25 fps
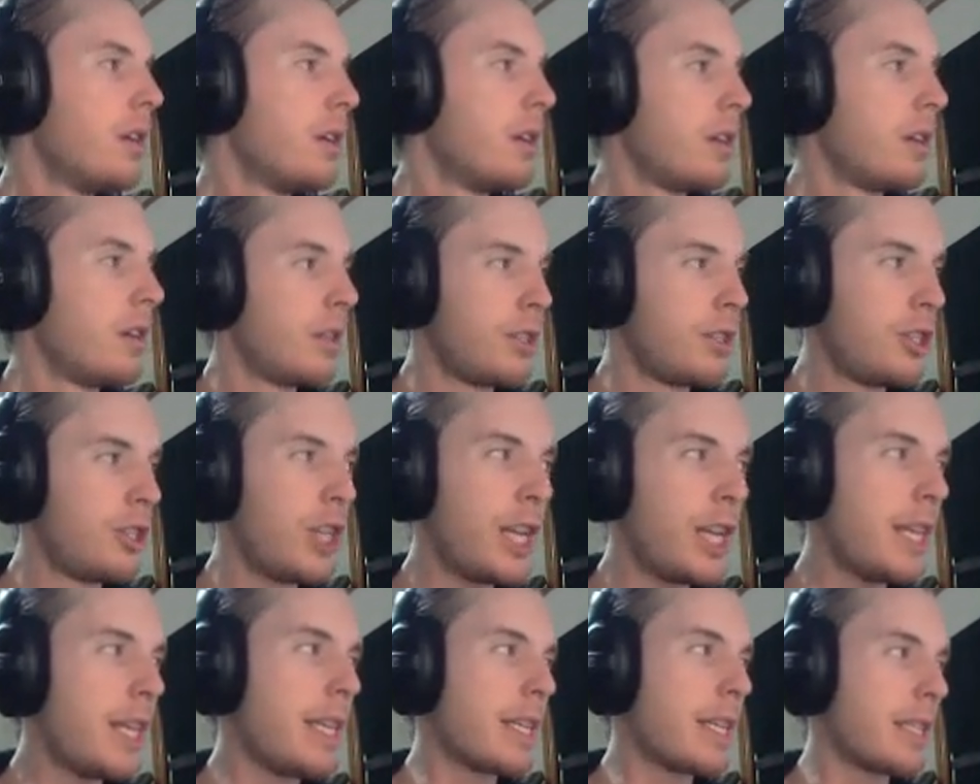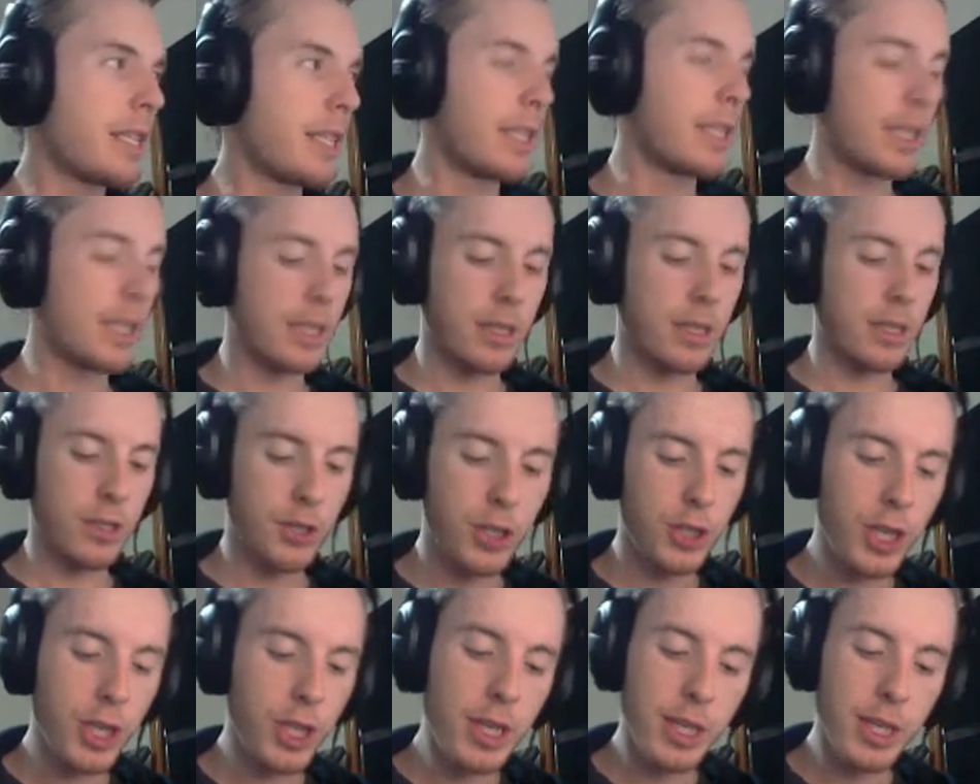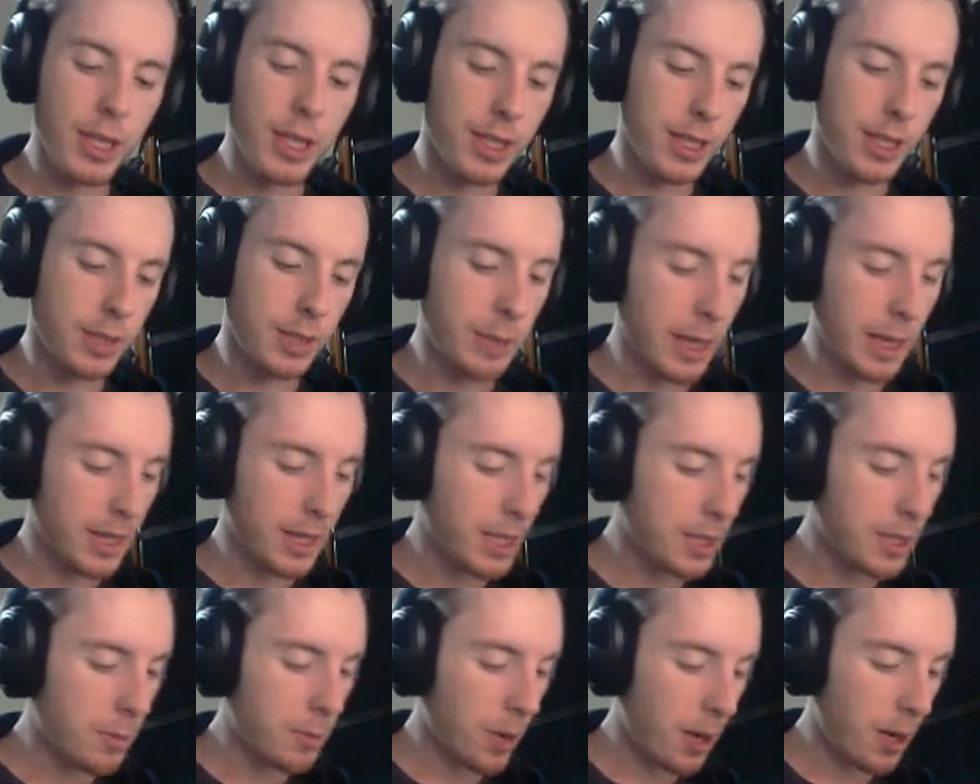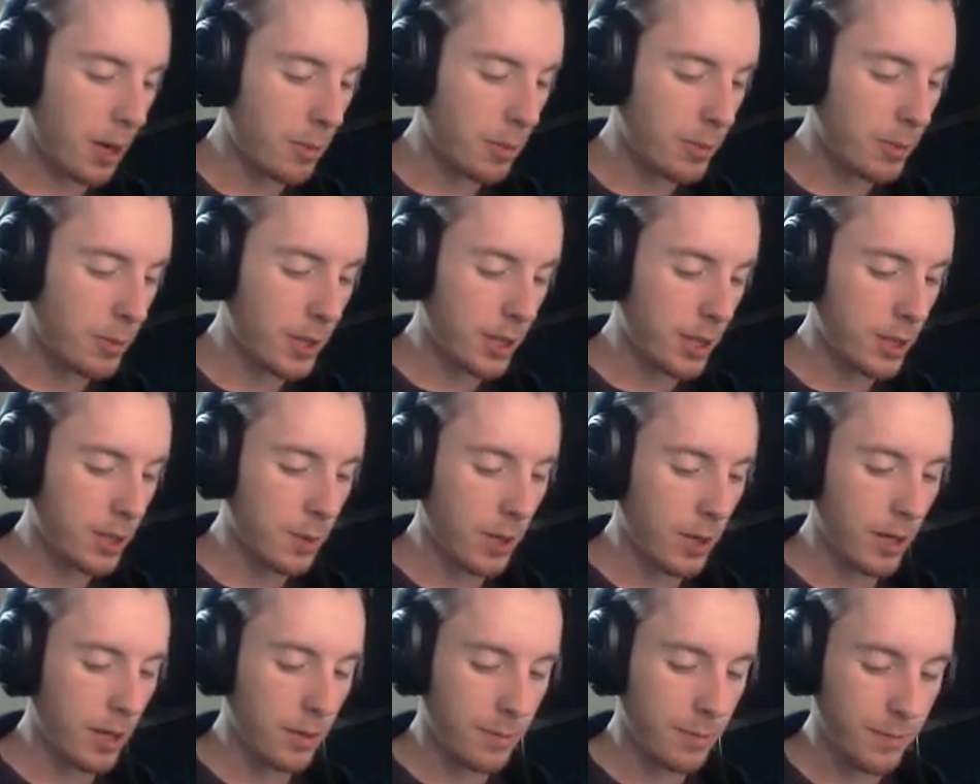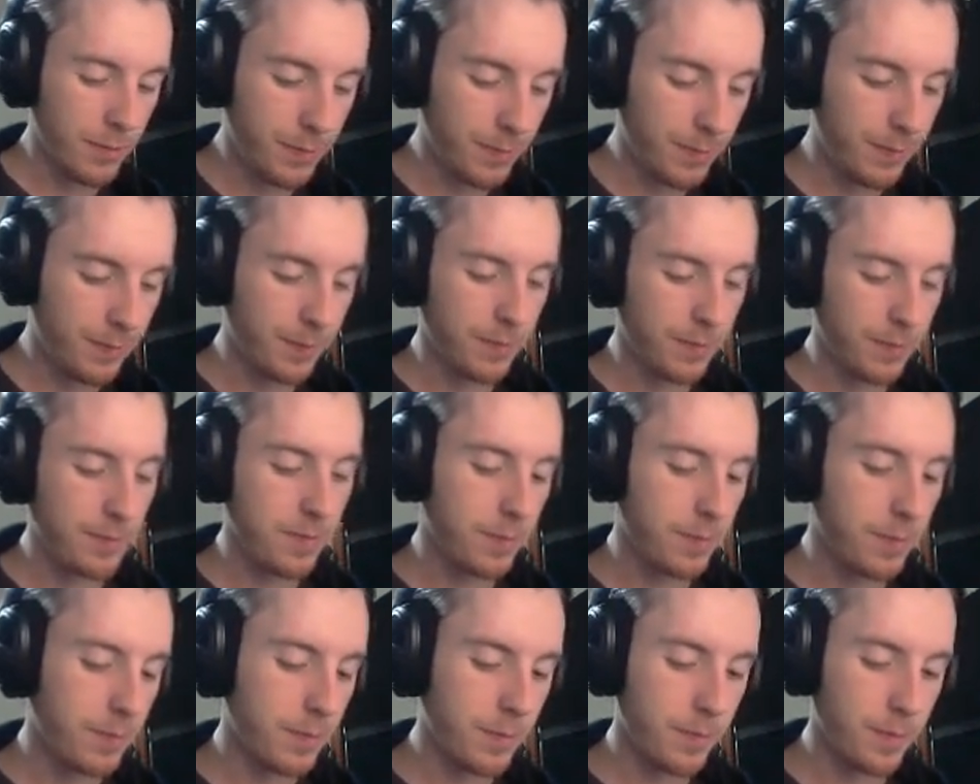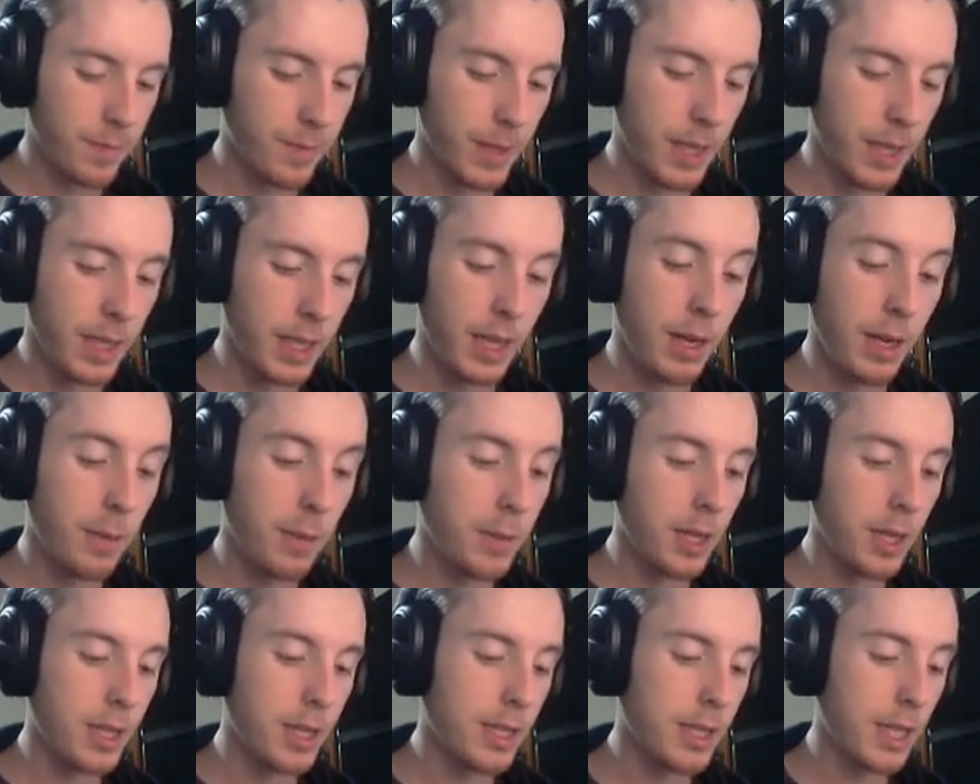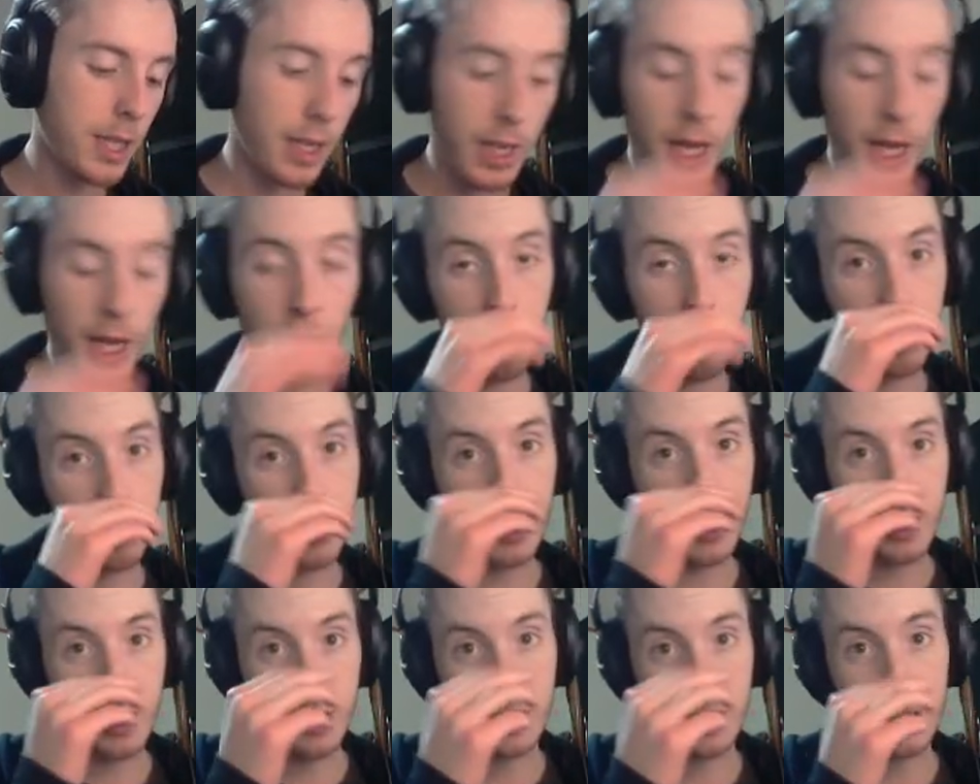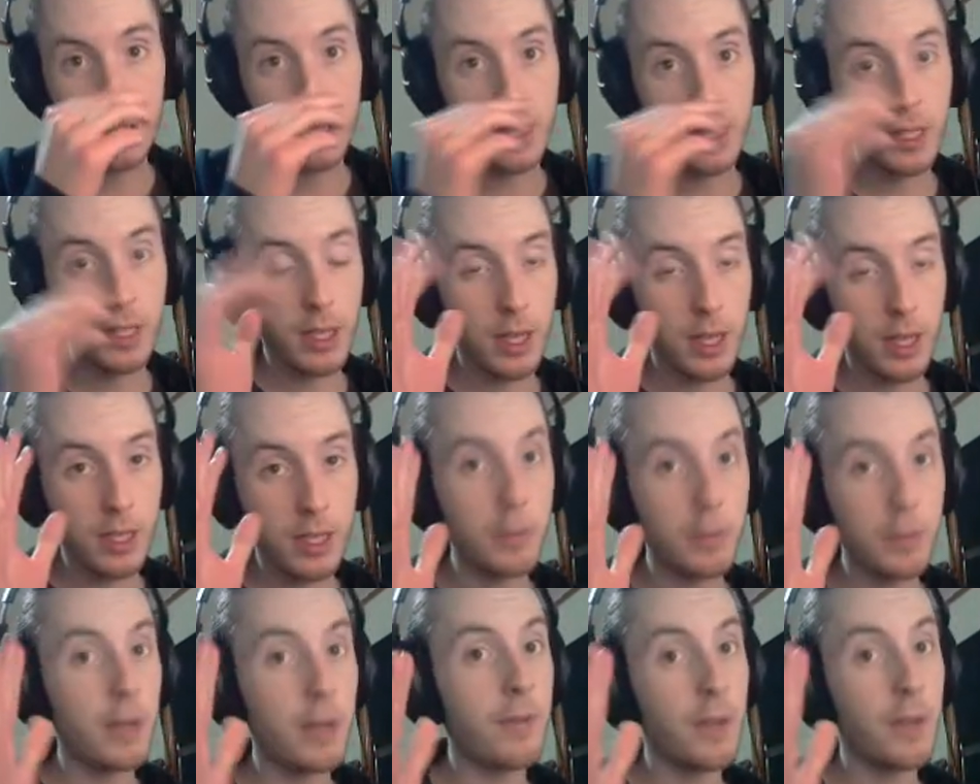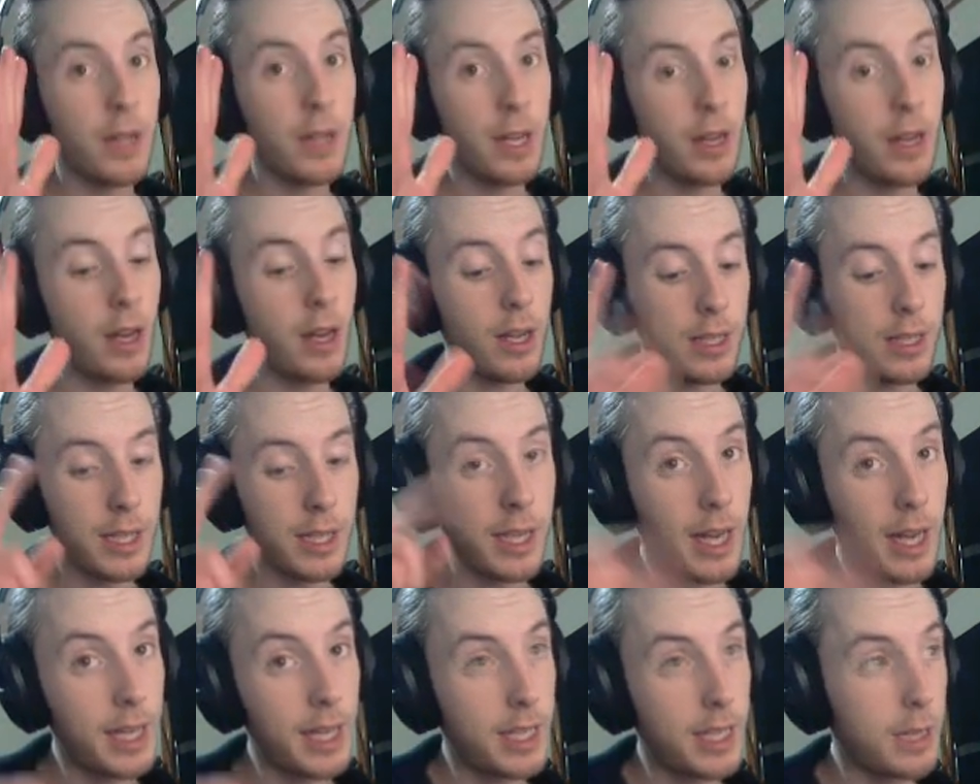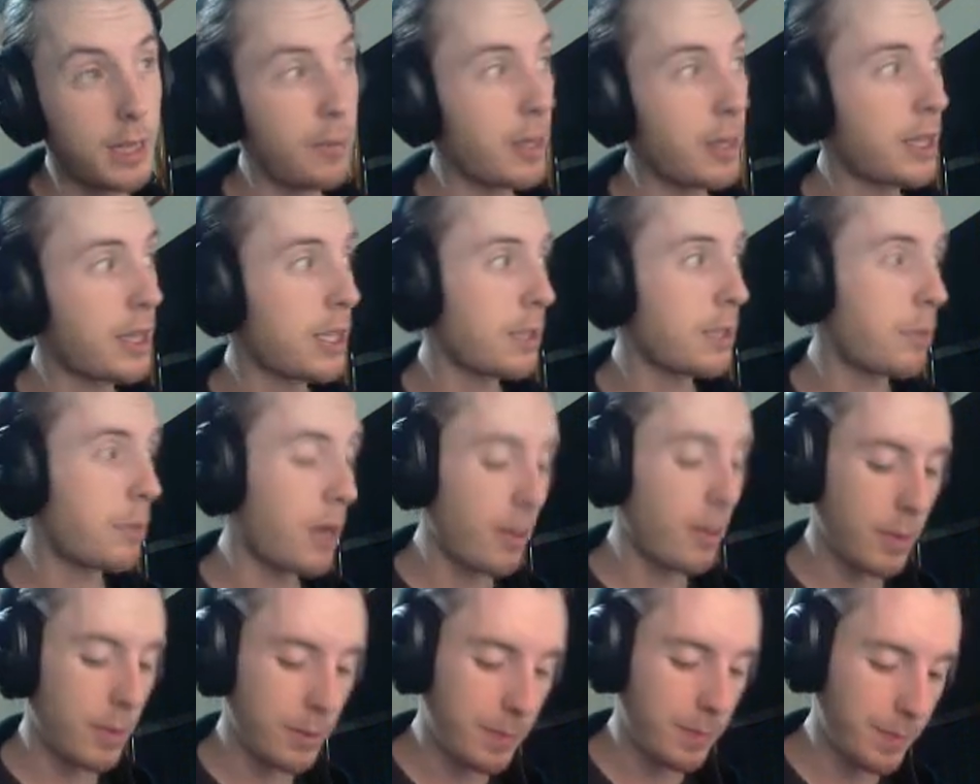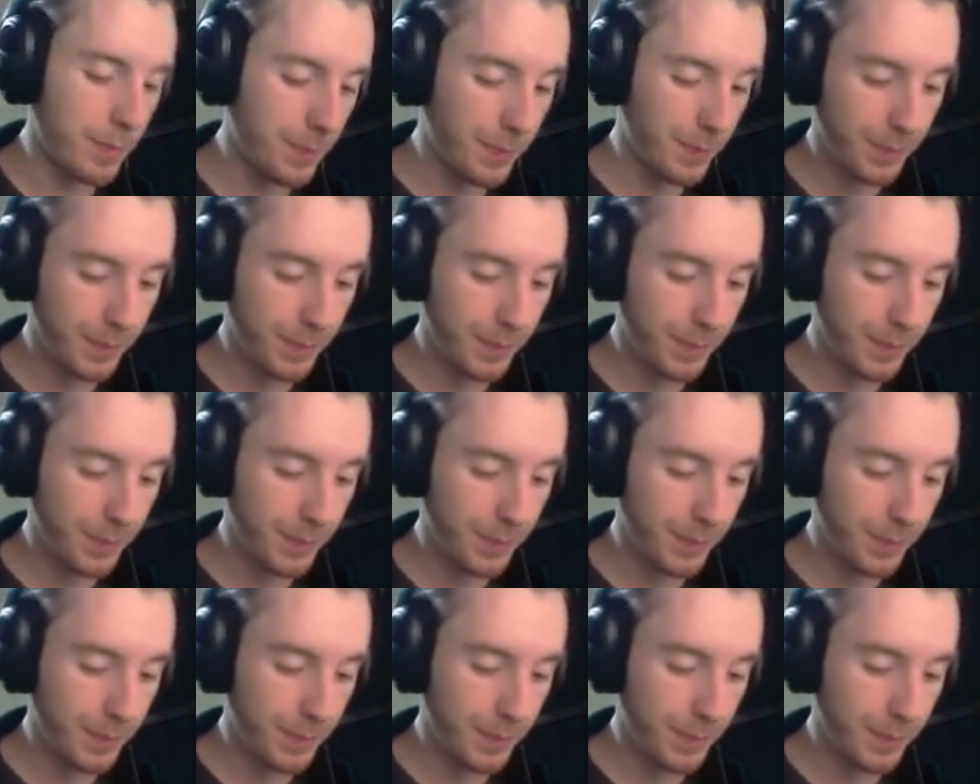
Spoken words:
Geniuses make these problems, I swear. And I'm not saying I'm a genius, because I'm definitely not, and I didn't make this problem.